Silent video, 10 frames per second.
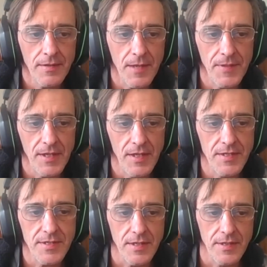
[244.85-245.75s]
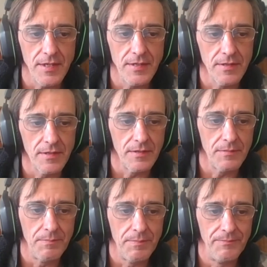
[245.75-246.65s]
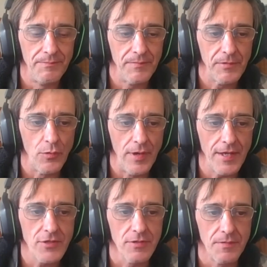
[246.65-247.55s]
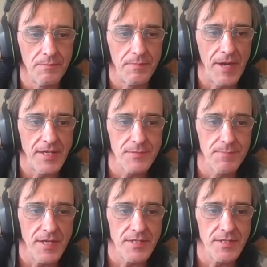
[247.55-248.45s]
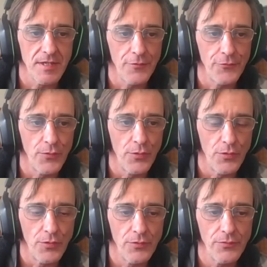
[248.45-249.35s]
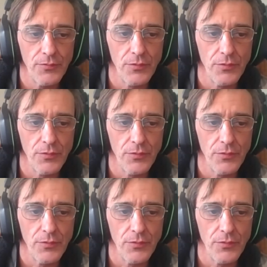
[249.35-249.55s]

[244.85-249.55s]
CABI is a data collection base, basically for